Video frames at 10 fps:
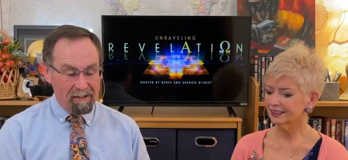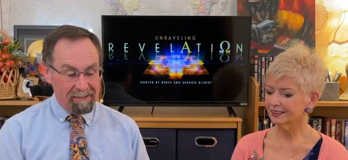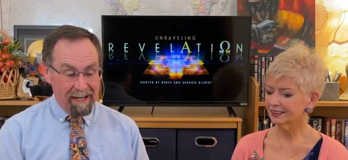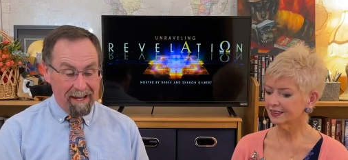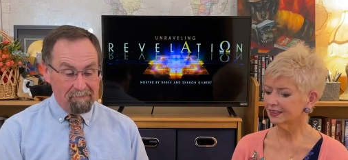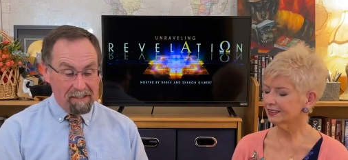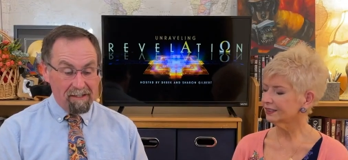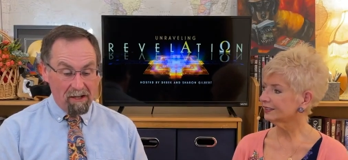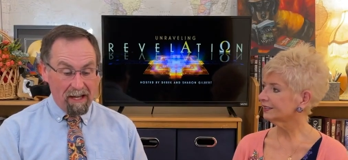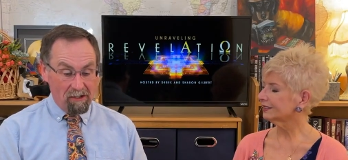Speaker 1: yeah,
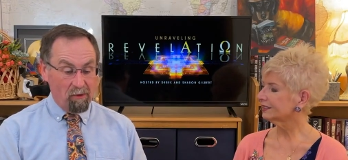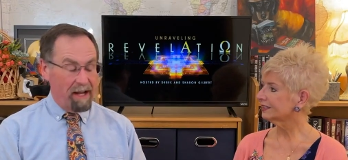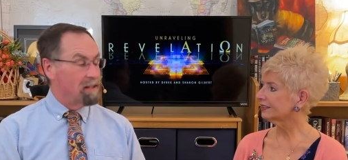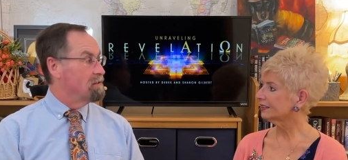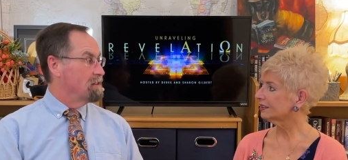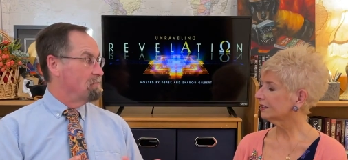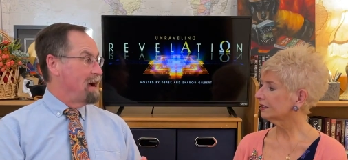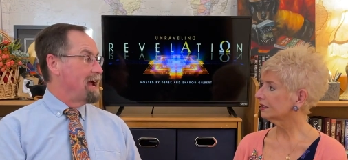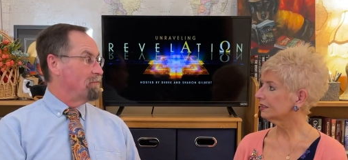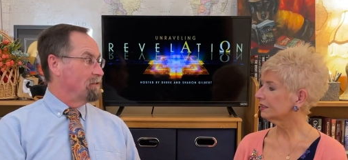and you're right. The, the
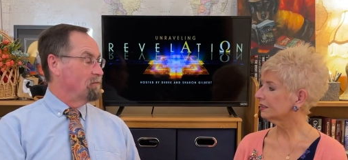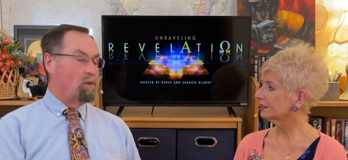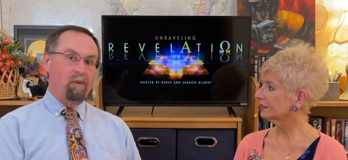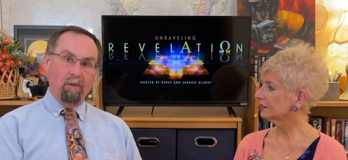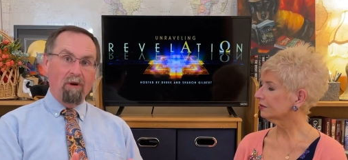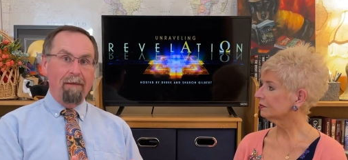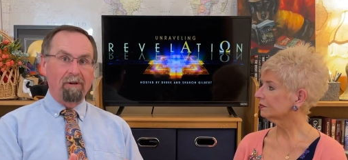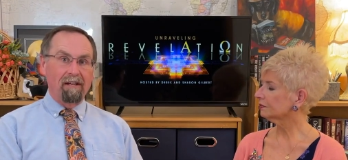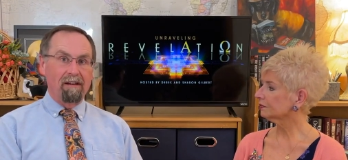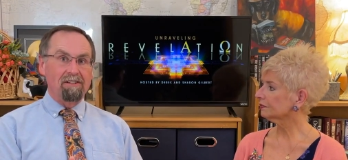Bible, when we
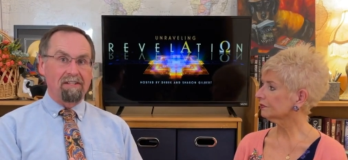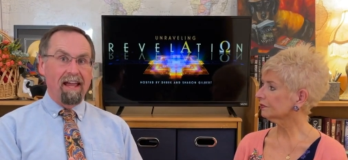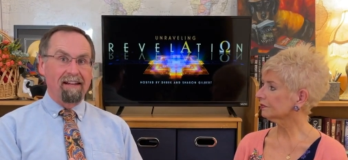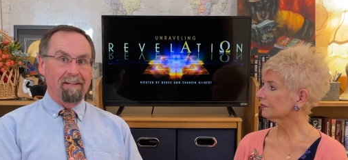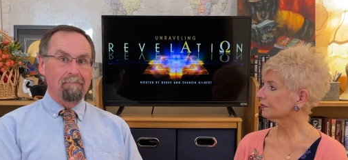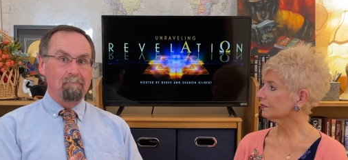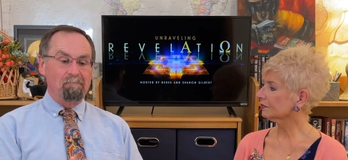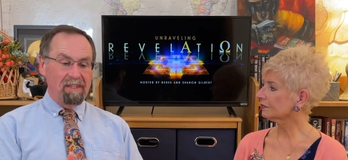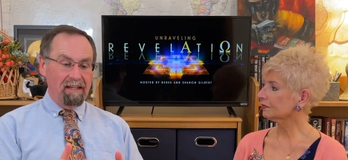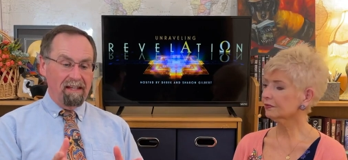properly understand it,
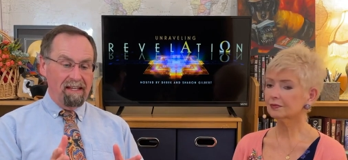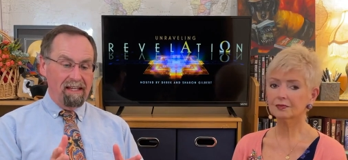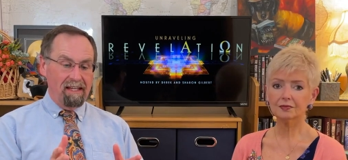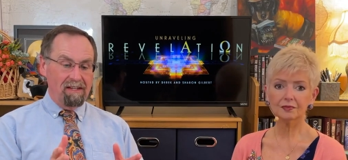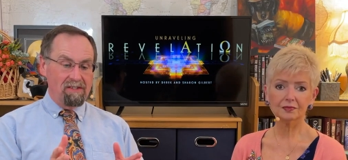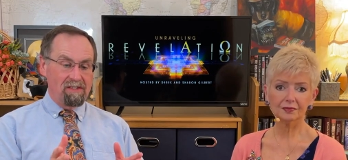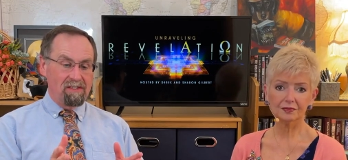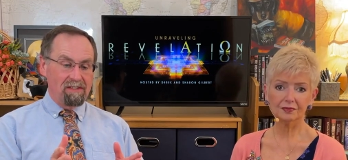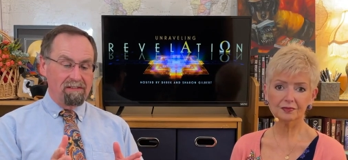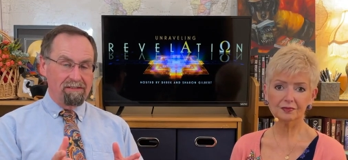
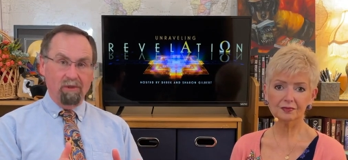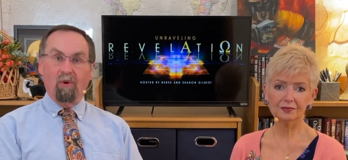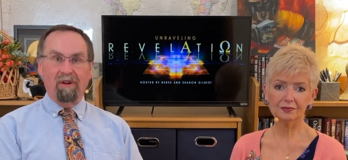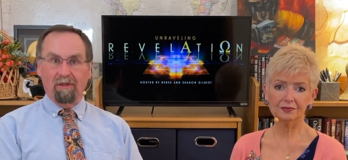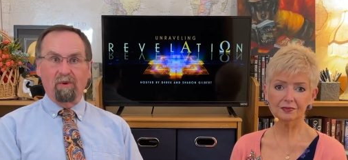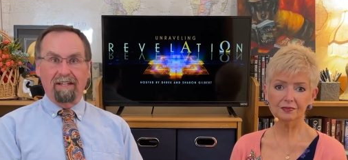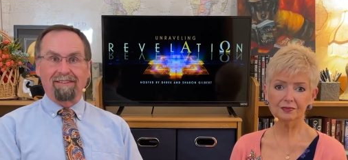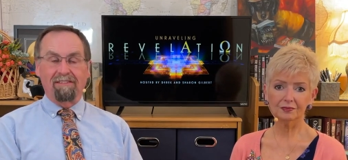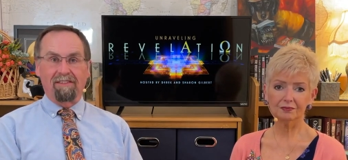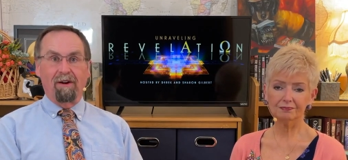is the Lord of the
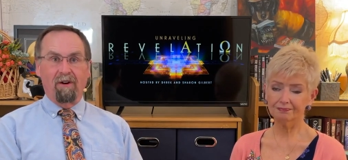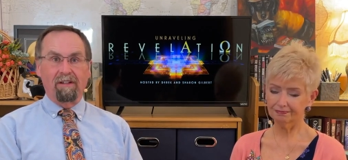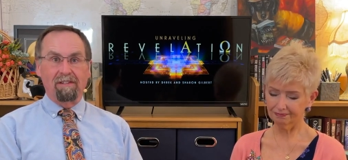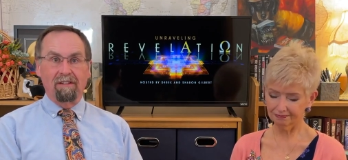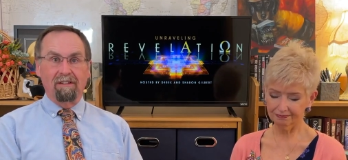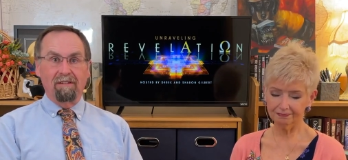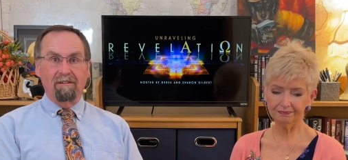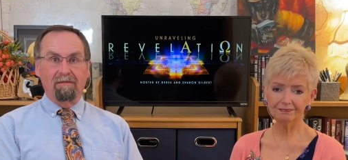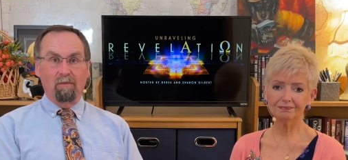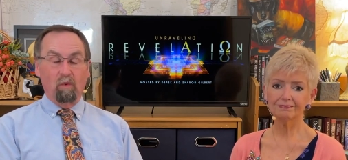Rings on steroids, mm-hmm.
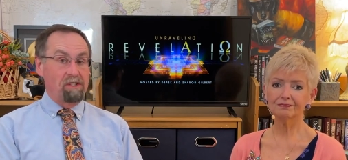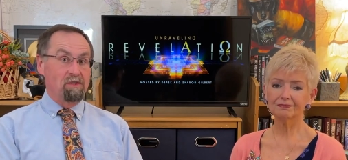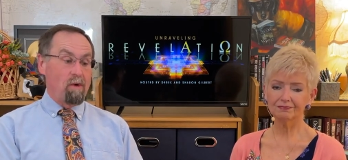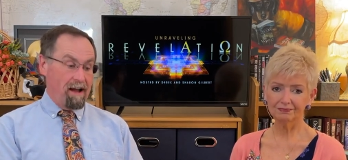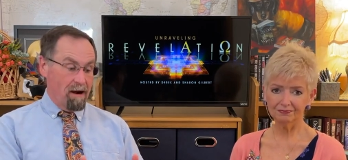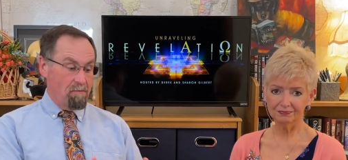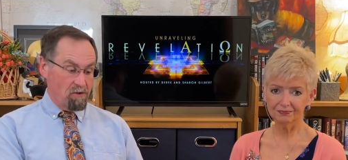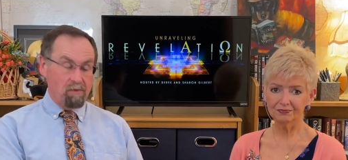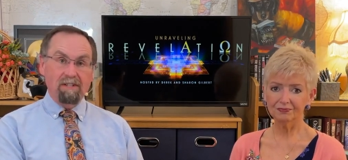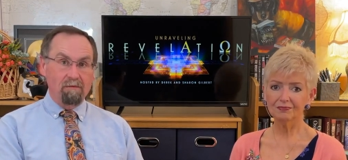which is why our
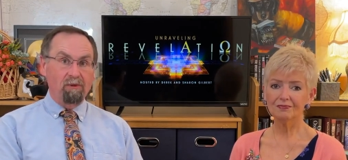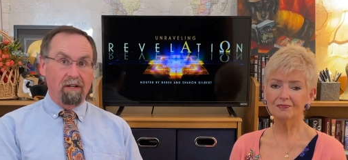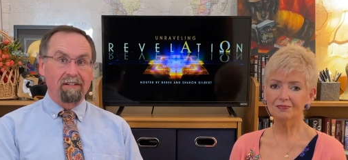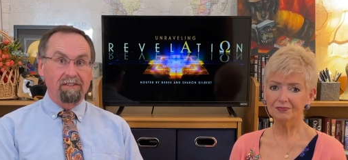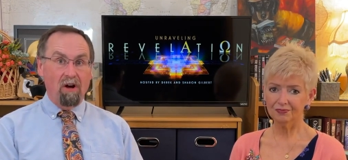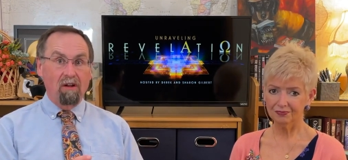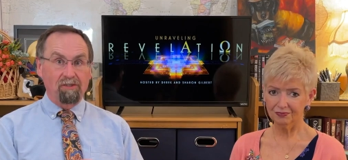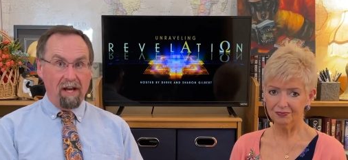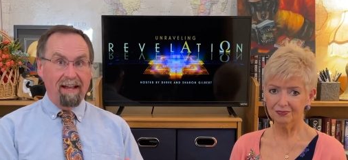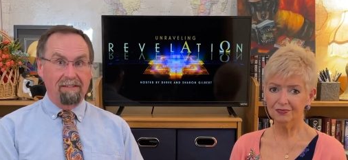most recent book is called
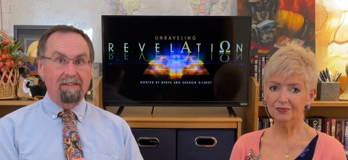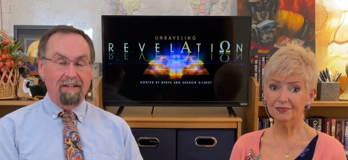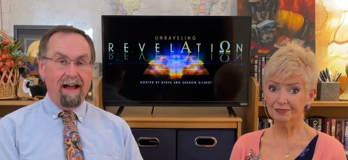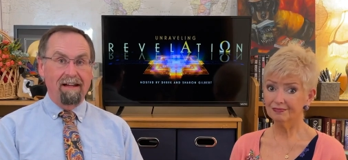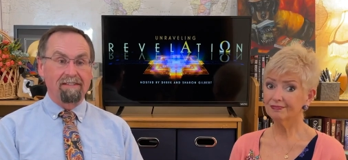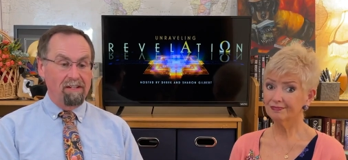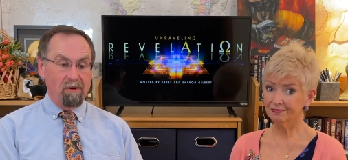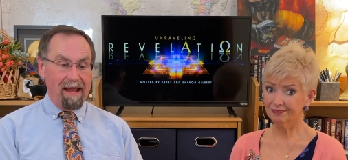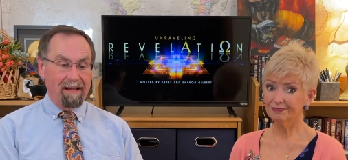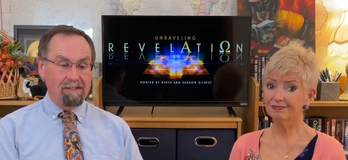Giants, Gods, and
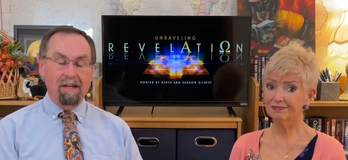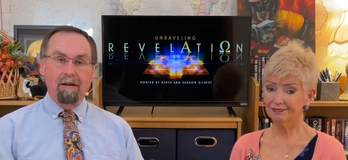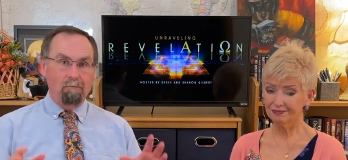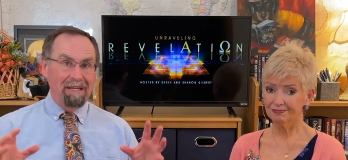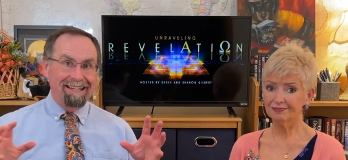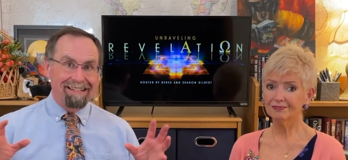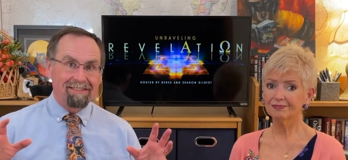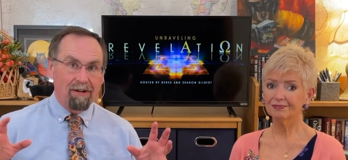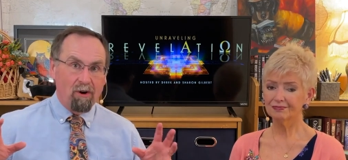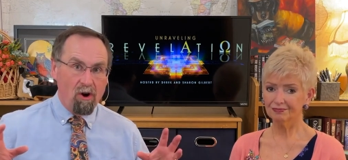Dragons, because
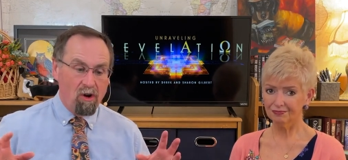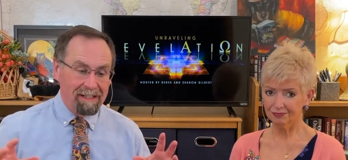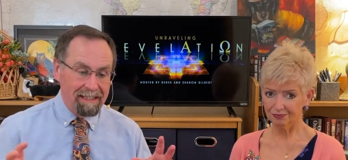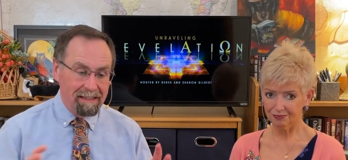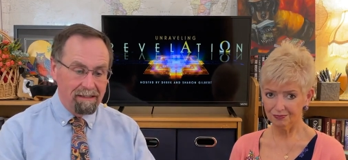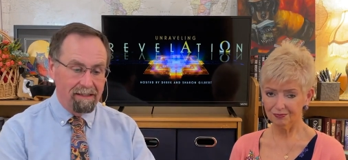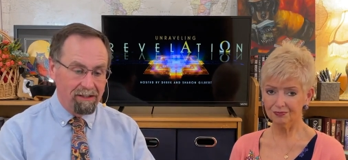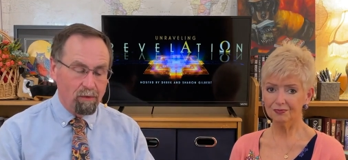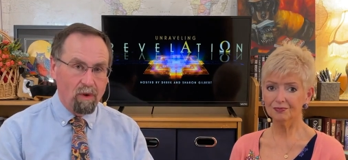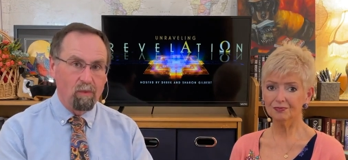they're all in
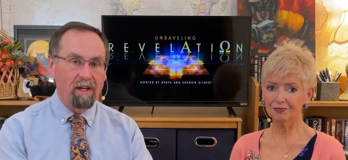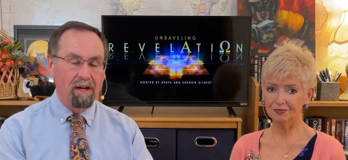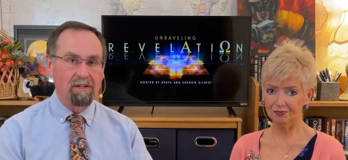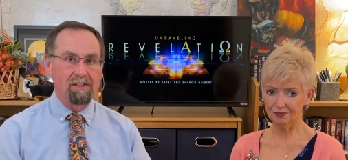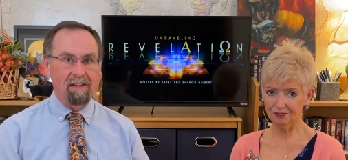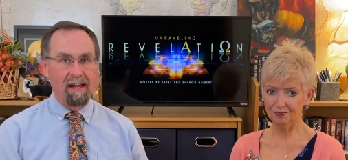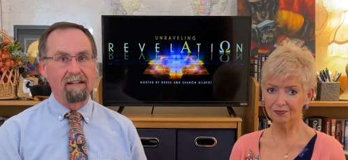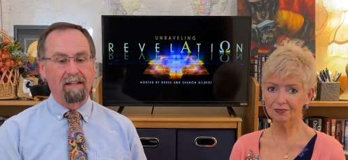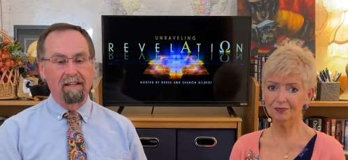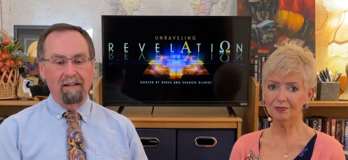here when we
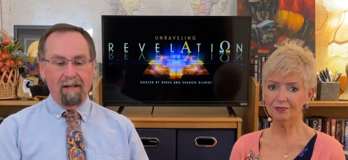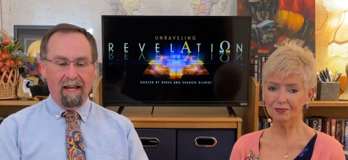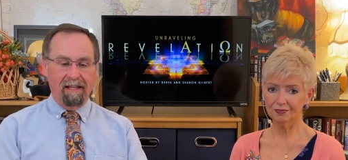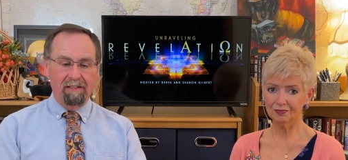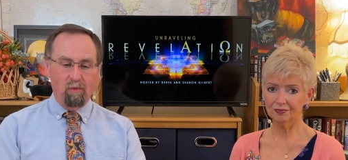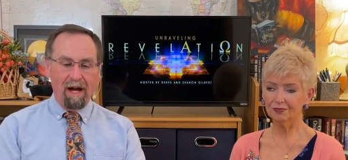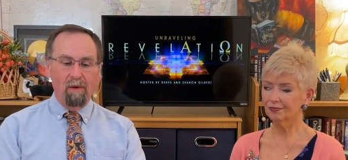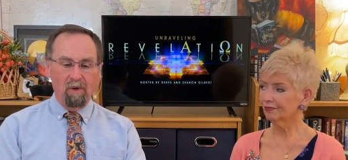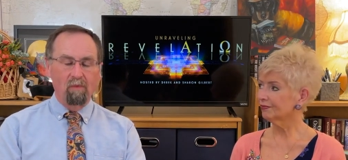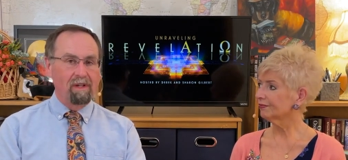understand mm-hmm. it. And that's why
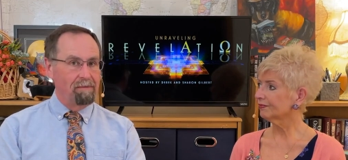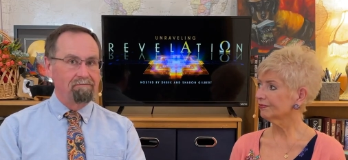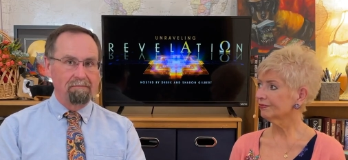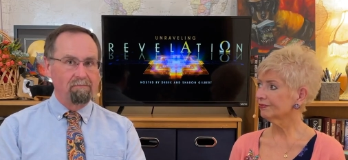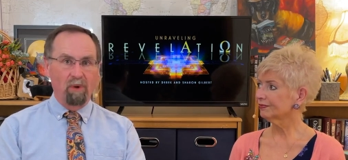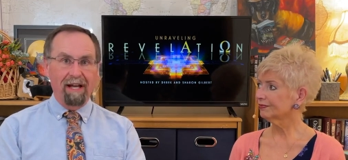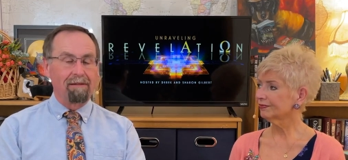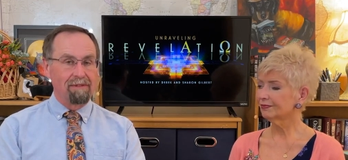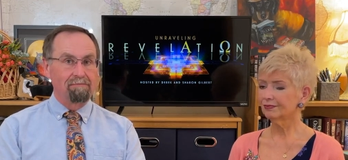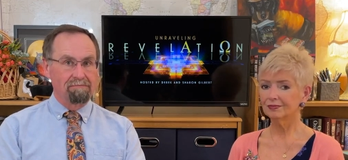when we bring
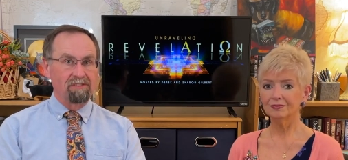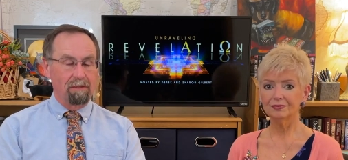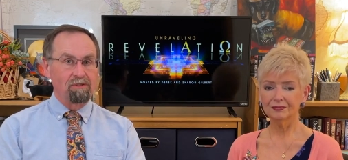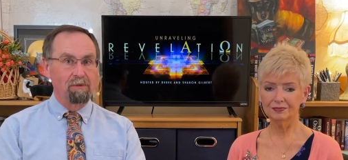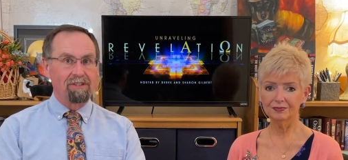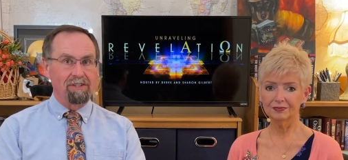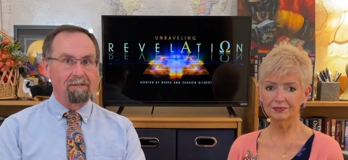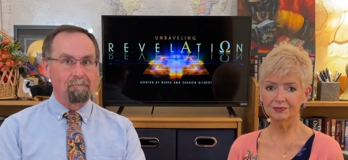out the Septuagint,